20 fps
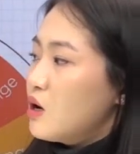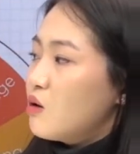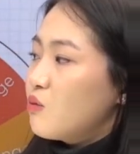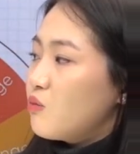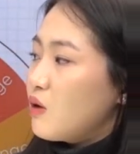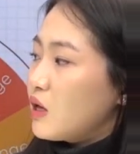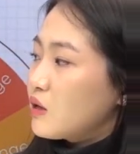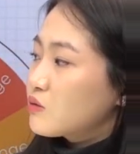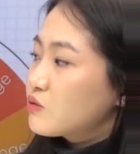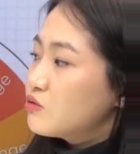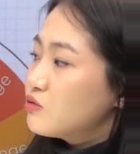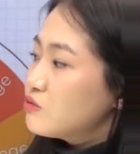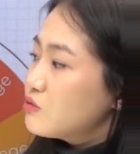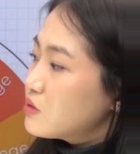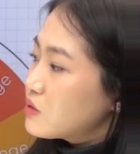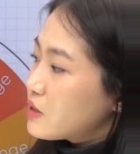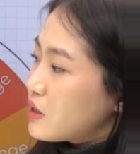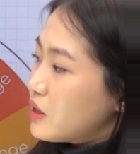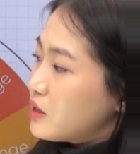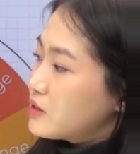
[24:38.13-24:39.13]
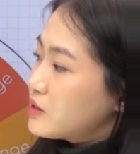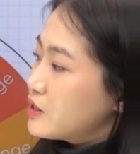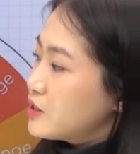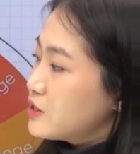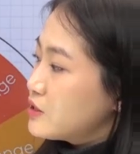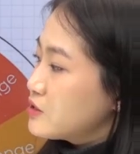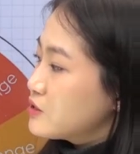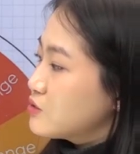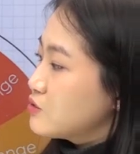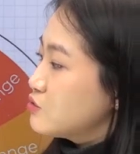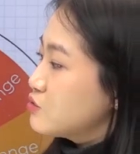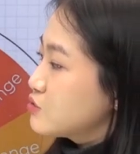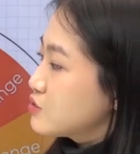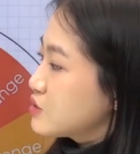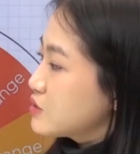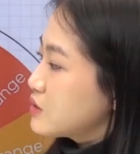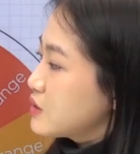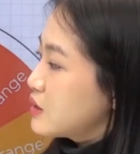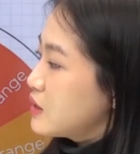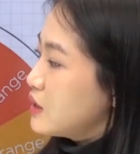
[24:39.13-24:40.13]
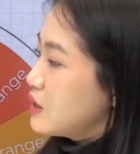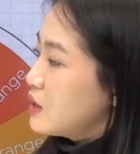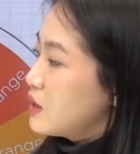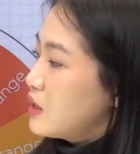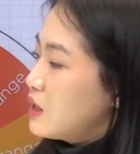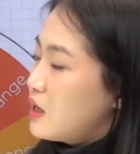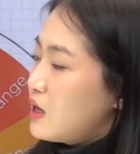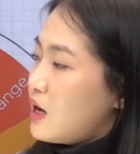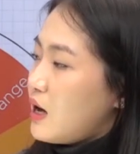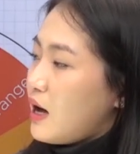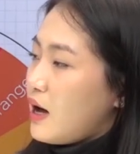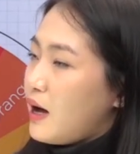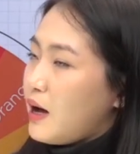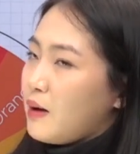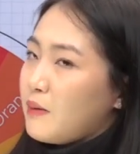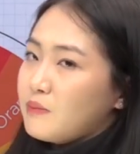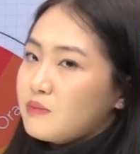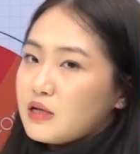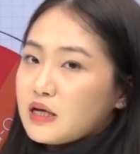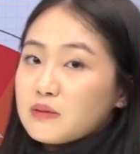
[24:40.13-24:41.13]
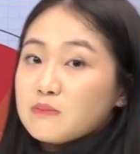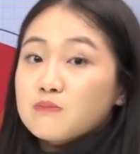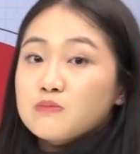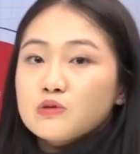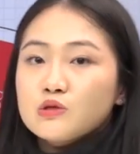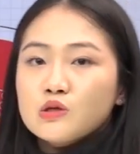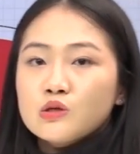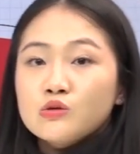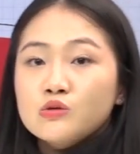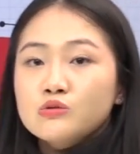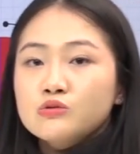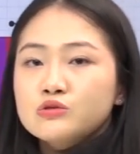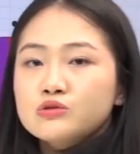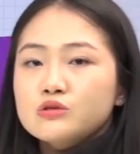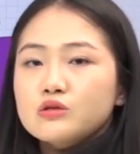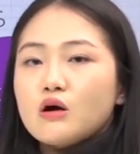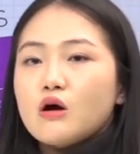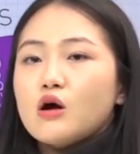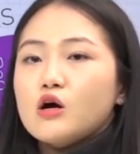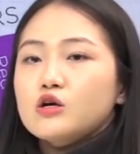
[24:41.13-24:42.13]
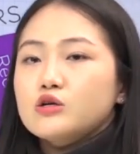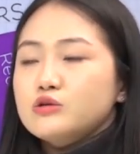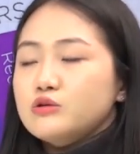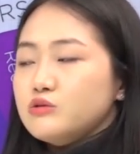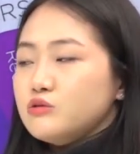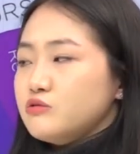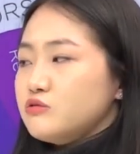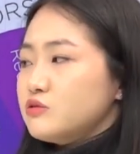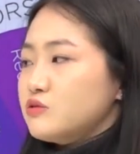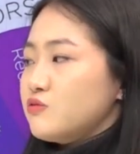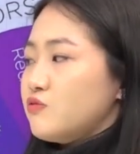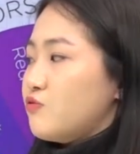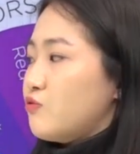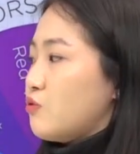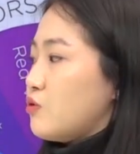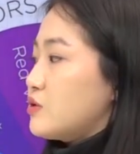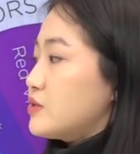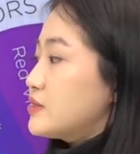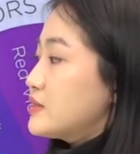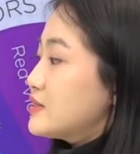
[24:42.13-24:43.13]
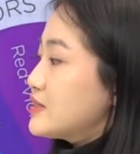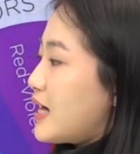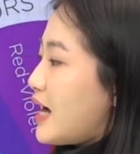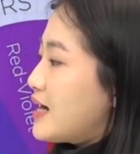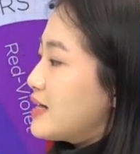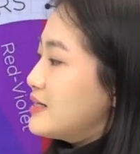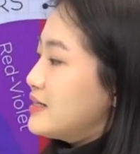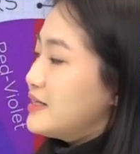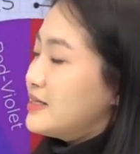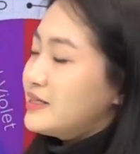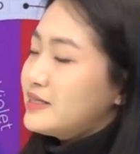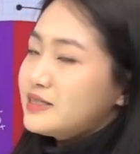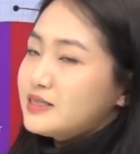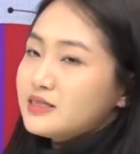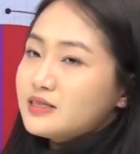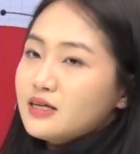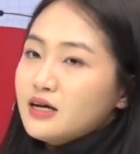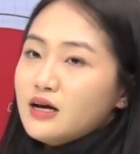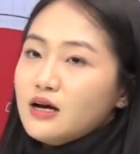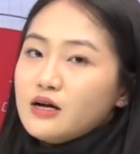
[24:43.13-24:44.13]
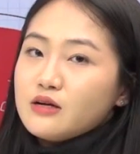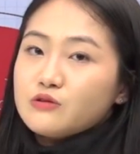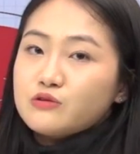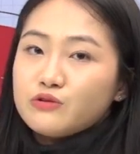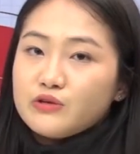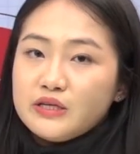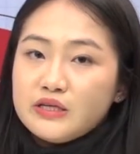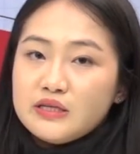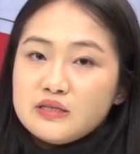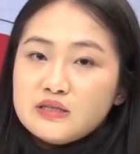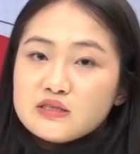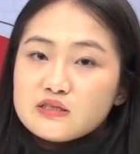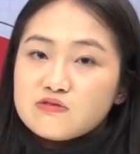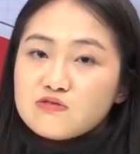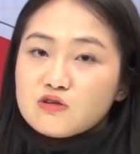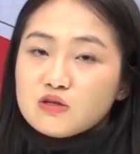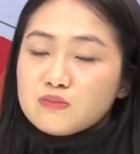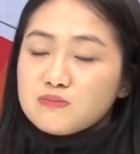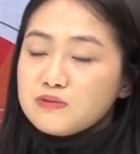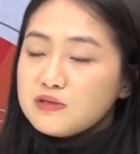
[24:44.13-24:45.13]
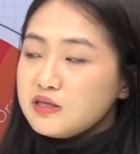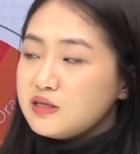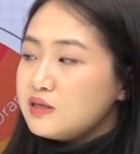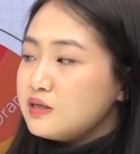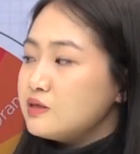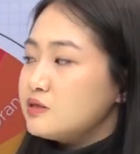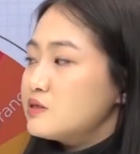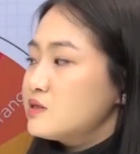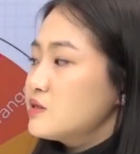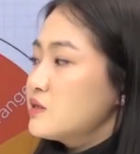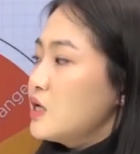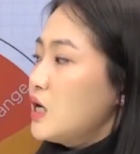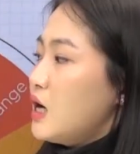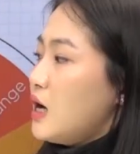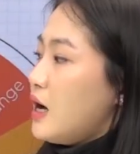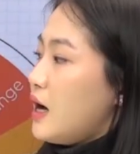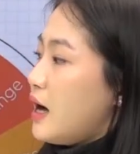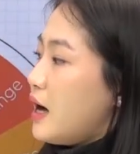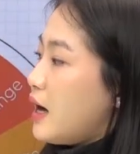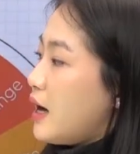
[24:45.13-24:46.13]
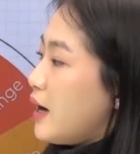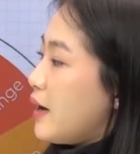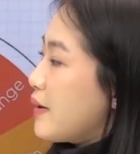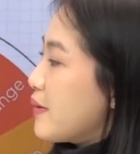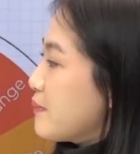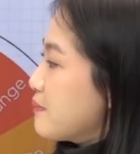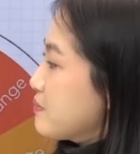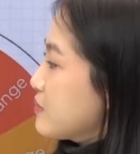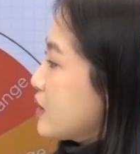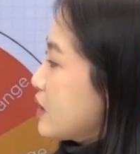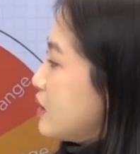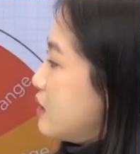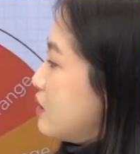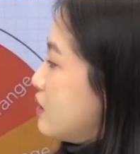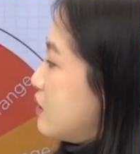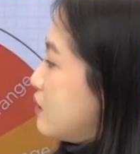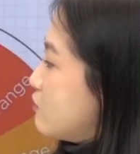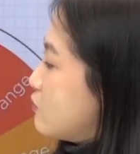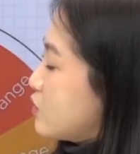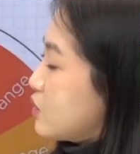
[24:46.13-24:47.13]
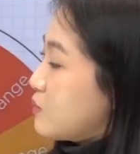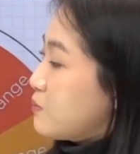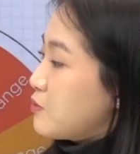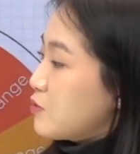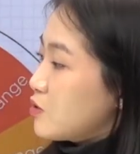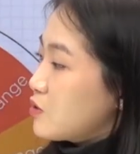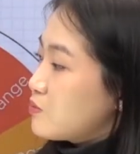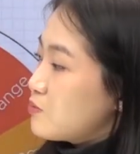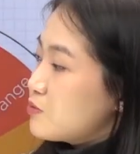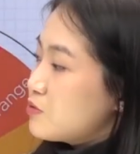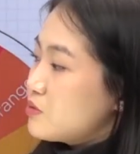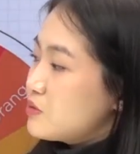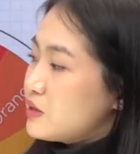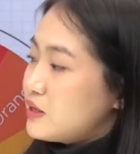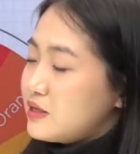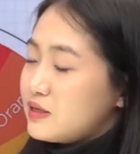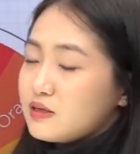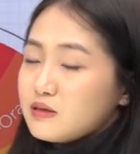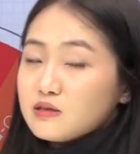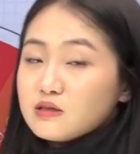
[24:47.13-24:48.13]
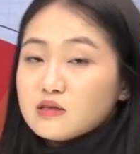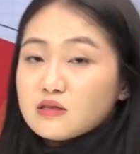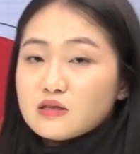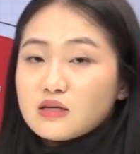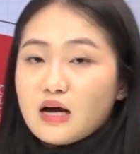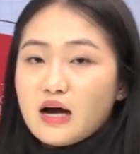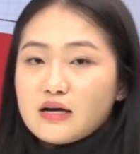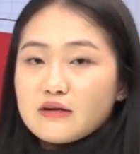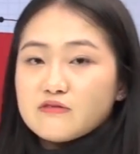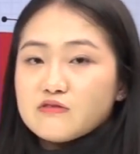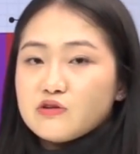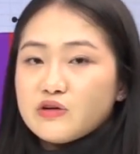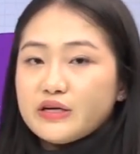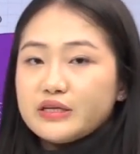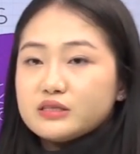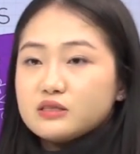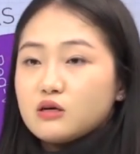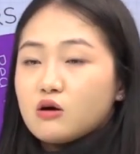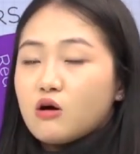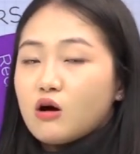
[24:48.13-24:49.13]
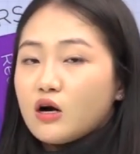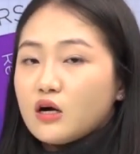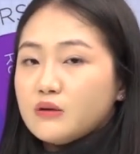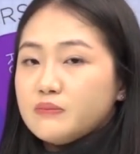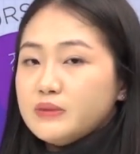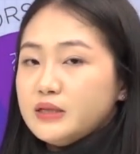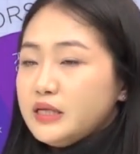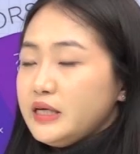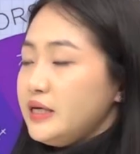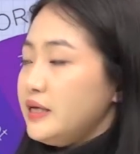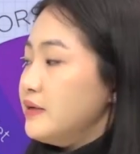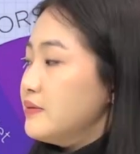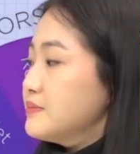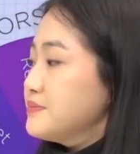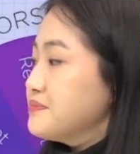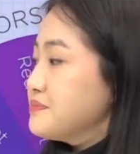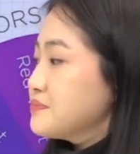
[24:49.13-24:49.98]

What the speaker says: While cool colors usually, like blues, are used for sadness, green is for peace, or purple, it kind of creates a harmony.